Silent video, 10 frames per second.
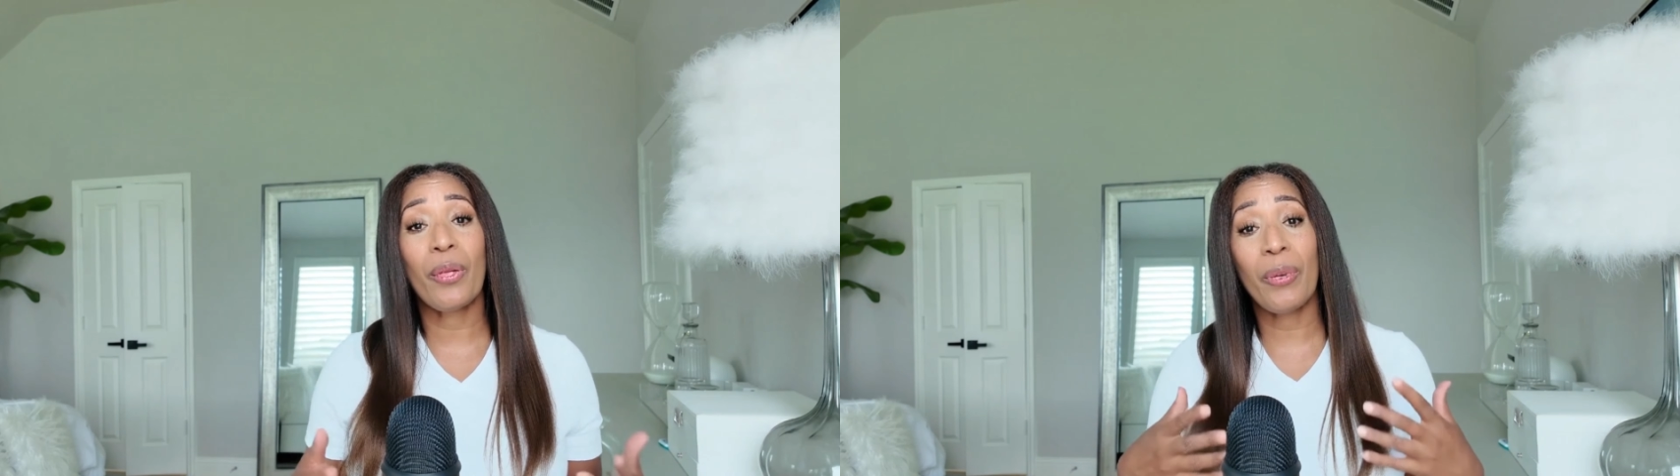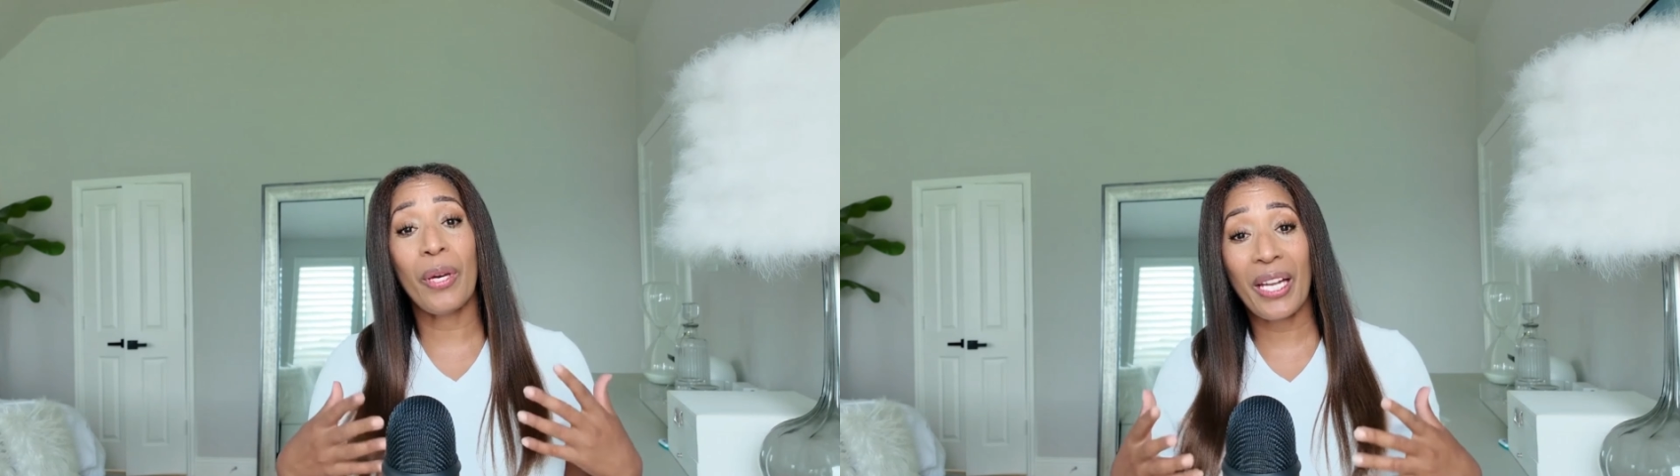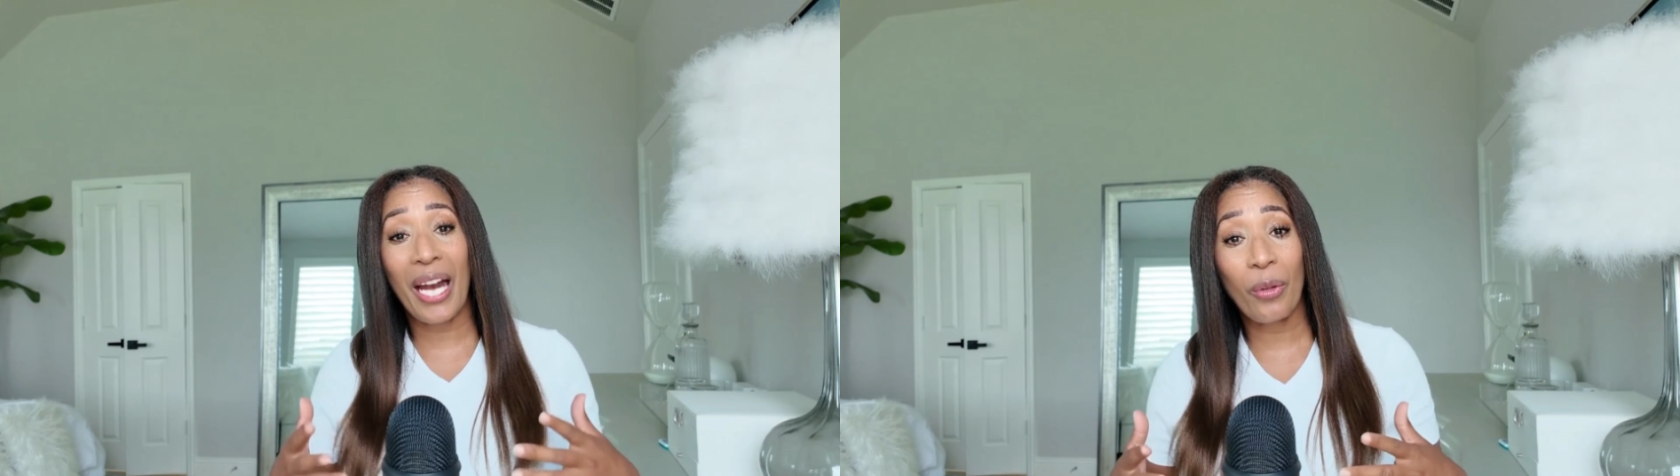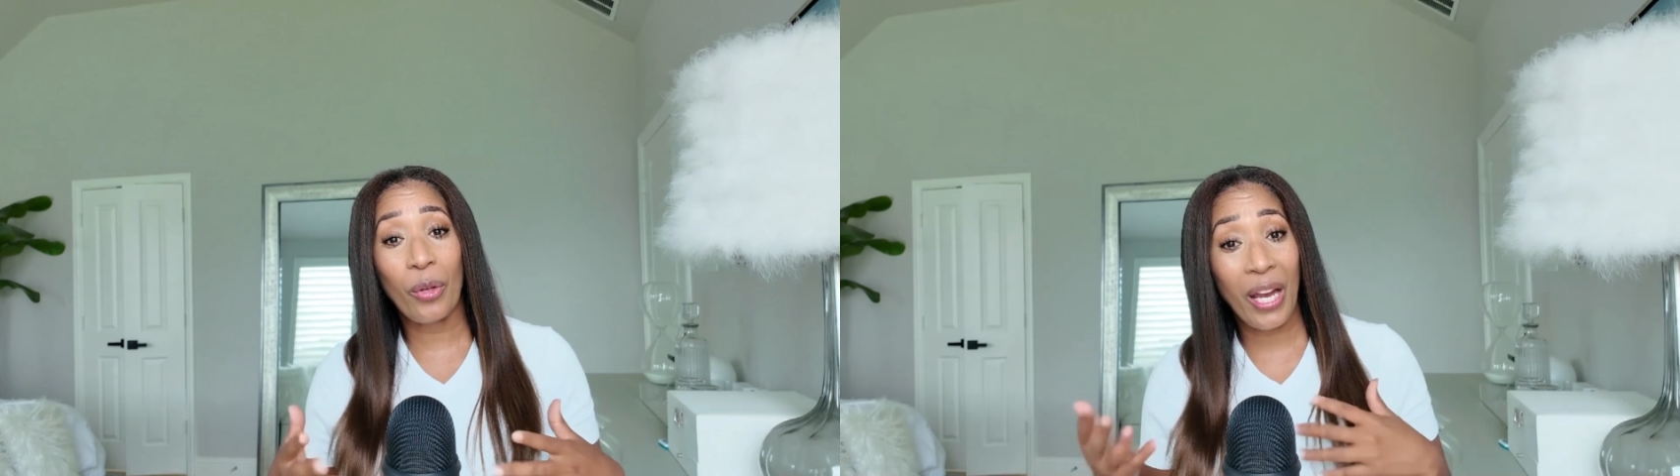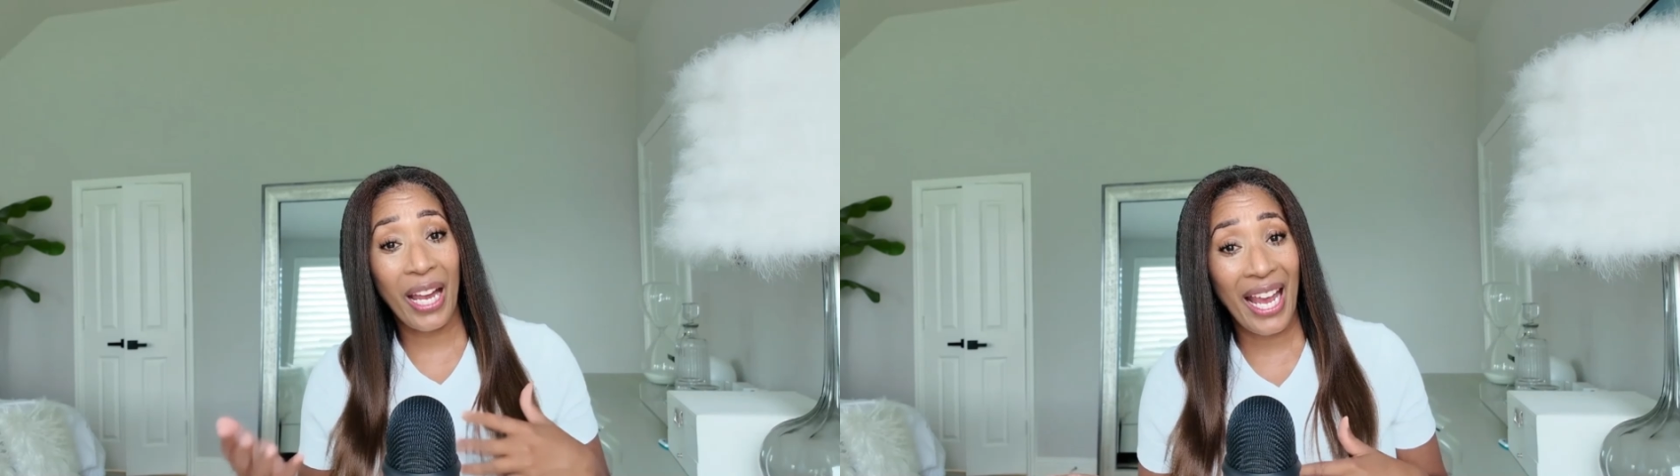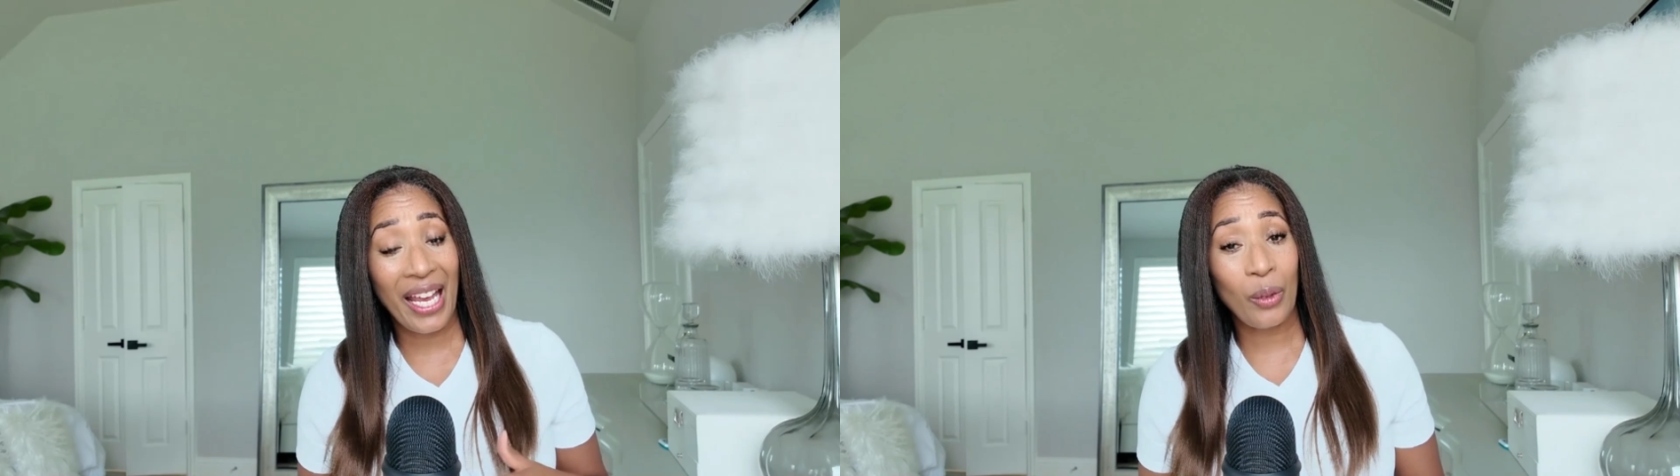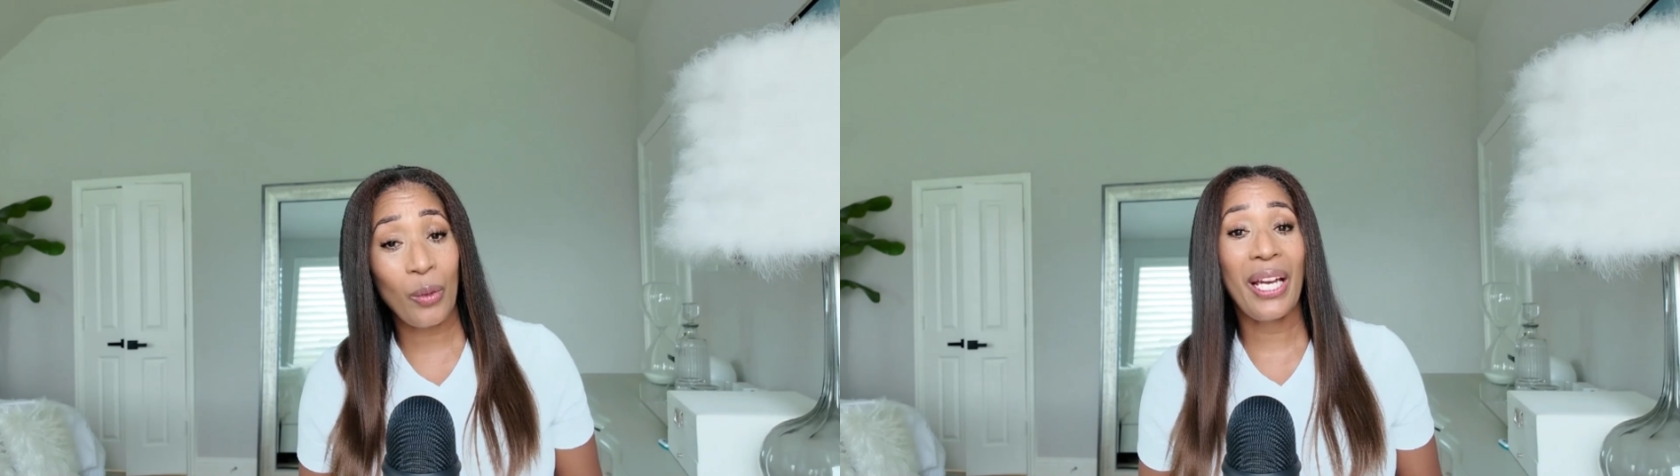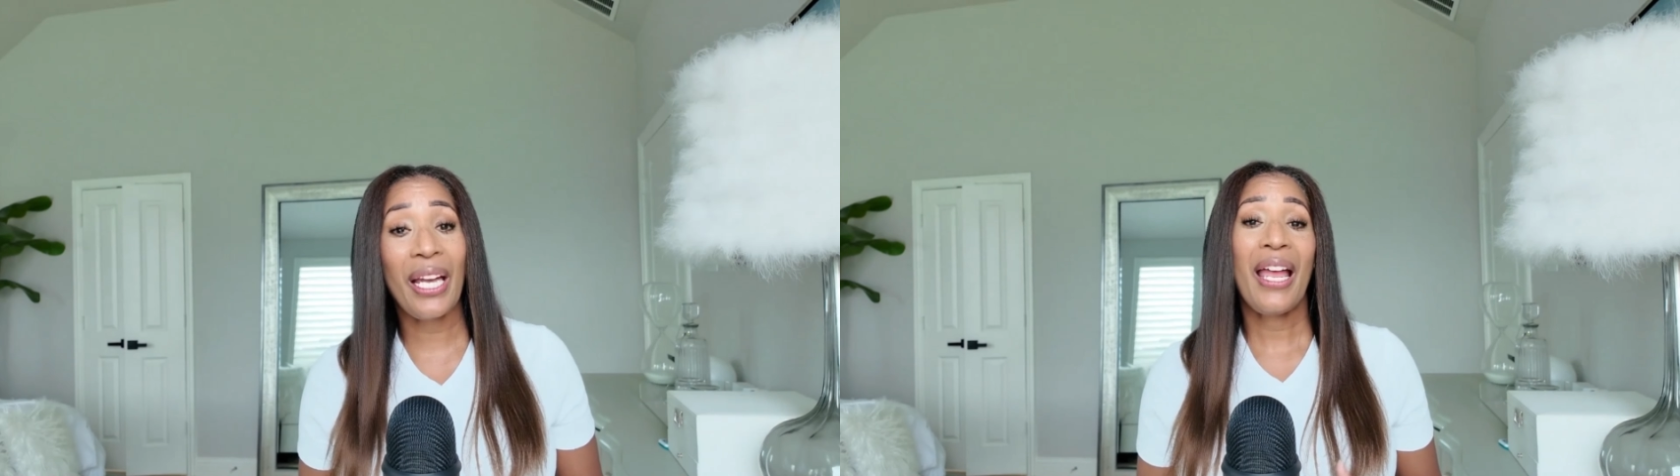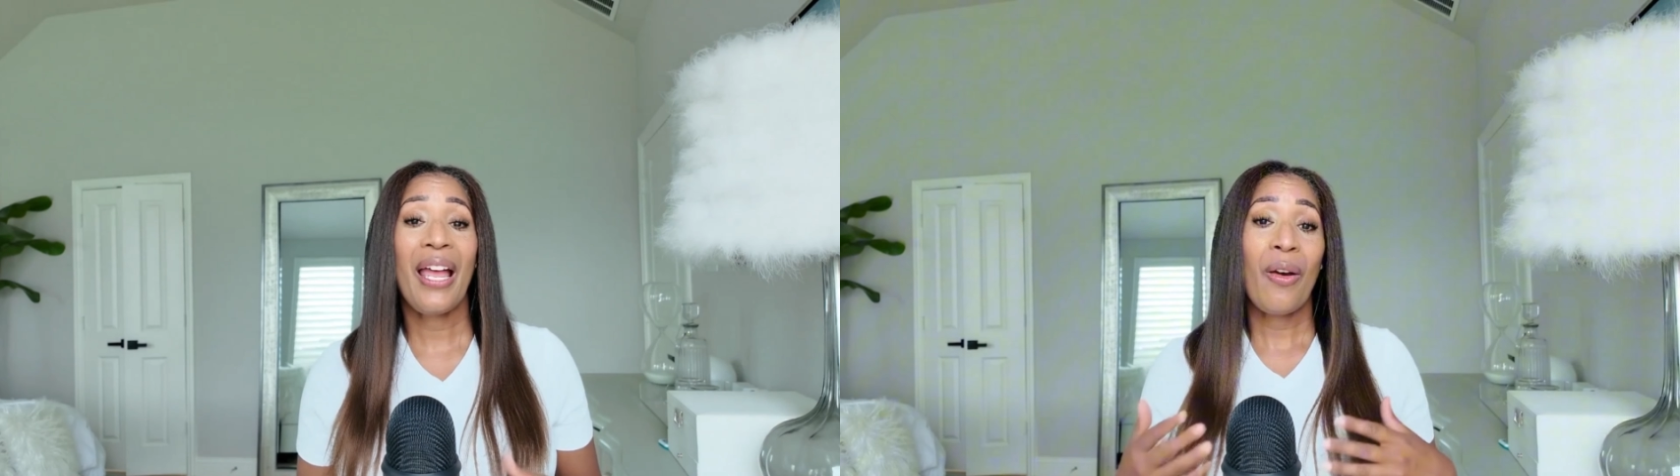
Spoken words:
build out your AI twin